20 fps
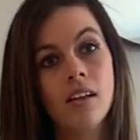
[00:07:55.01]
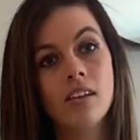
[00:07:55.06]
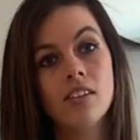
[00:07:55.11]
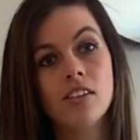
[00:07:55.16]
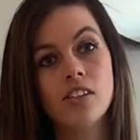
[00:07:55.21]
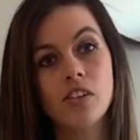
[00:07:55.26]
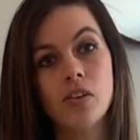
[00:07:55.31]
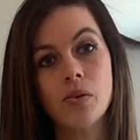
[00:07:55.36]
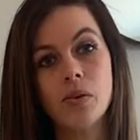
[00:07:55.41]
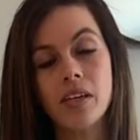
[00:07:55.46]

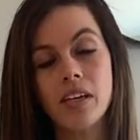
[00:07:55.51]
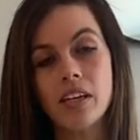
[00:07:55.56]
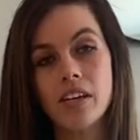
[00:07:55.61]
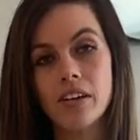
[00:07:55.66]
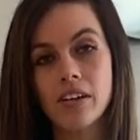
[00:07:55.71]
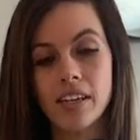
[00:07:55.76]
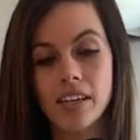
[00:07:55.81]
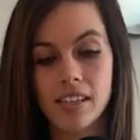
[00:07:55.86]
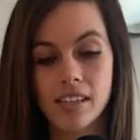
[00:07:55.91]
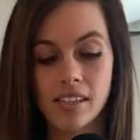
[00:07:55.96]
So here
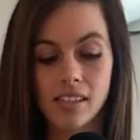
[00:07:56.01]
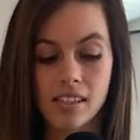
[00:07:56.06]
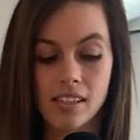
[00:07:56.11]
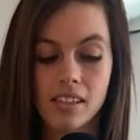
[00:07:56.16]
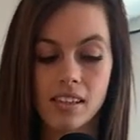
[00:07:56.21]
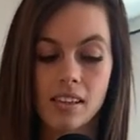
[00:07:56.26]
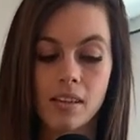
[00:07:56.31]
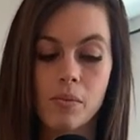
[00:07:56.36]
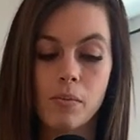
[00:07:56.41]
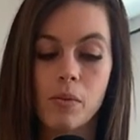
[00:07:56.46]
is
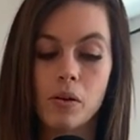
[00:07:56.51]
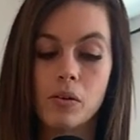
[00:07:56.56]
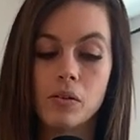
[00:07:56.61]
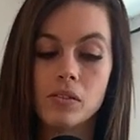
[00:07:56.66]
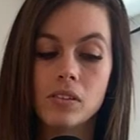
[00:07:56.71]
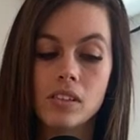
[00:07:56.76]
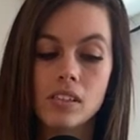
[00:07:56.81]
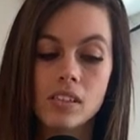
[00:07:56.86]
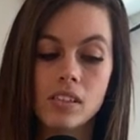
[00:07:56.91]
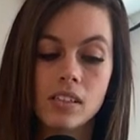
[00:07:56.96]
the
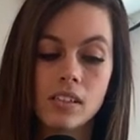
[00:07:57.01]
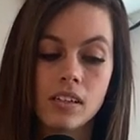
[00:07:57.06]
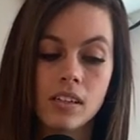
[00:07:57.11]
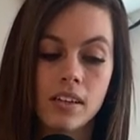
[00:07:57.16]
boat,